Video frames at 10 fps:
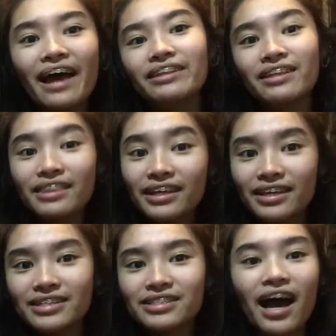And the thing
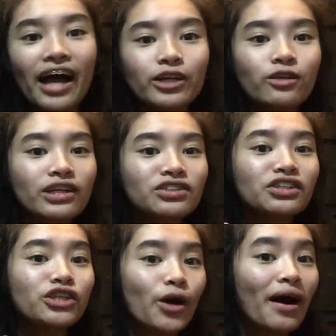is, I don't actually
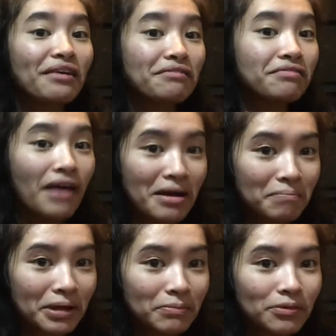know how to fight
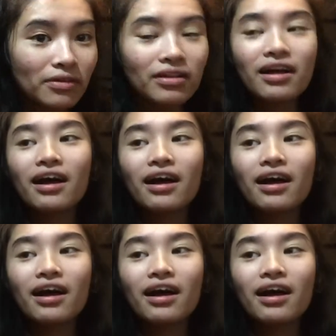people.